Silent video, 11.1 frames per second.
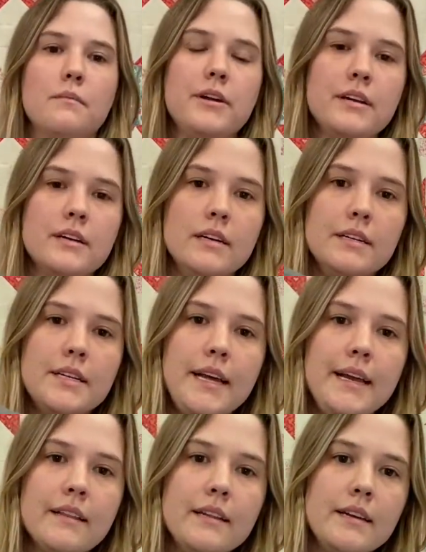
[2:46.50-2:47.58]
going to
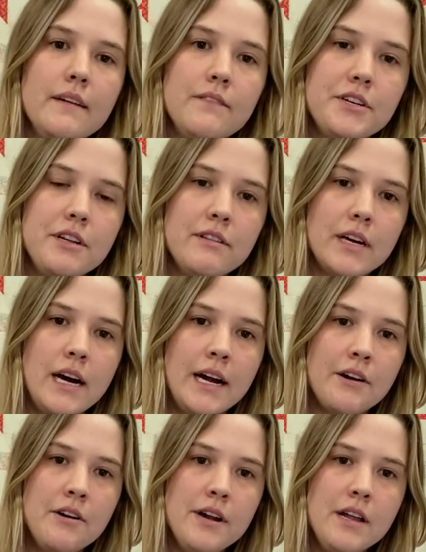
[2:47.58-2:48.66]
take this over to the
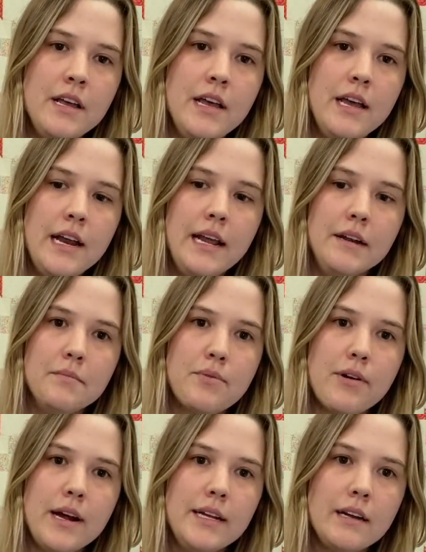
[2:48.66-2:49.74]
iron and
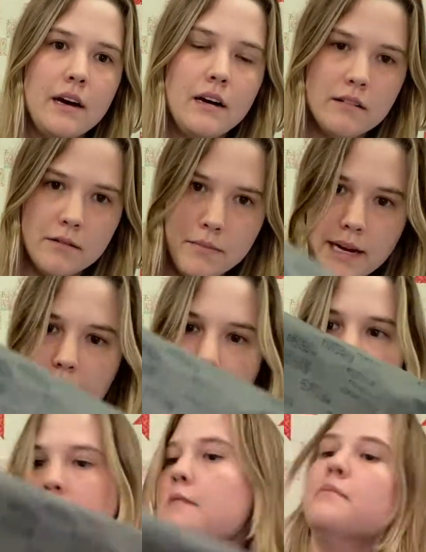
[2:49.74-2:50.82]
press all of my
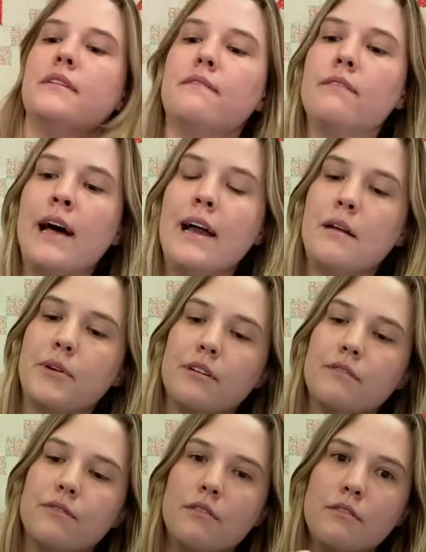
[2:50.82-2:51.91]
seams flat. I'm going
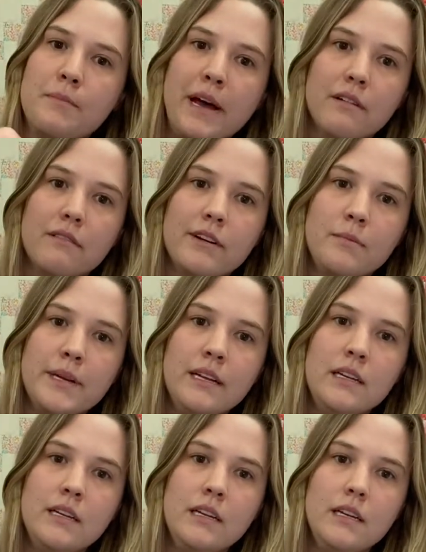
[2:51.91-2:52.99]
to roll them out a little
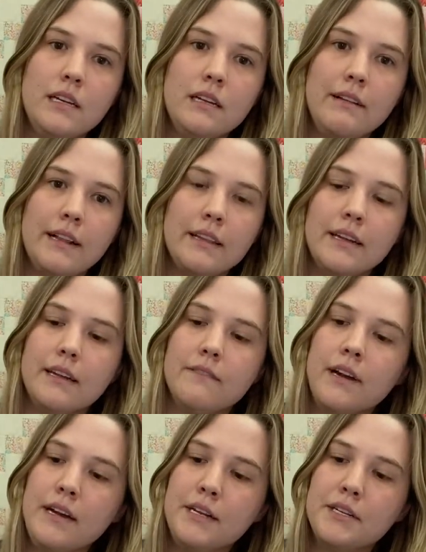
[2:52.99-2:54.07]
bit like this if
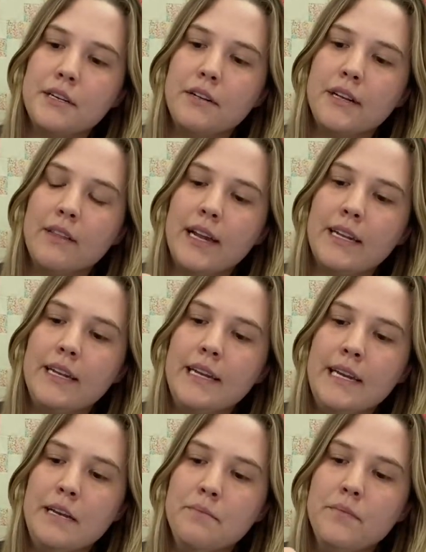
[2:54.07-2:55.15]
I need to, so that
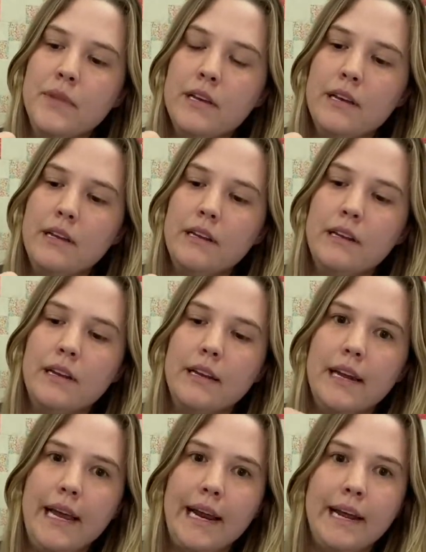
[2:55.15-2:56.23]
seam is
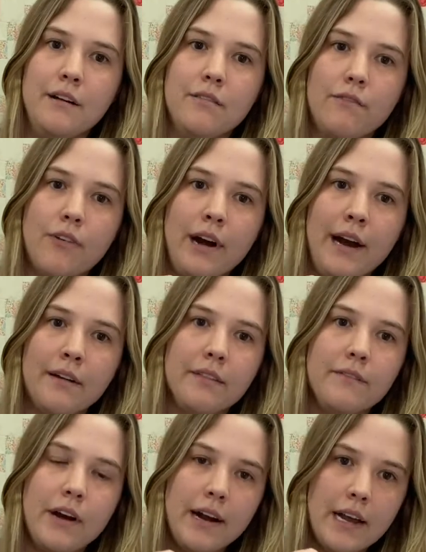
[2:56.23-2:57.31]
hanging out right on the
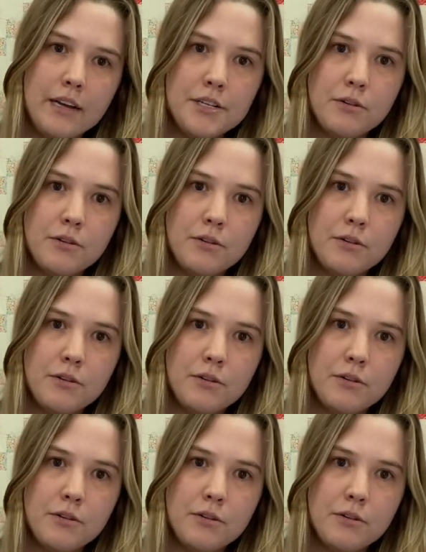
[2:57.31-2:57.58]
very edge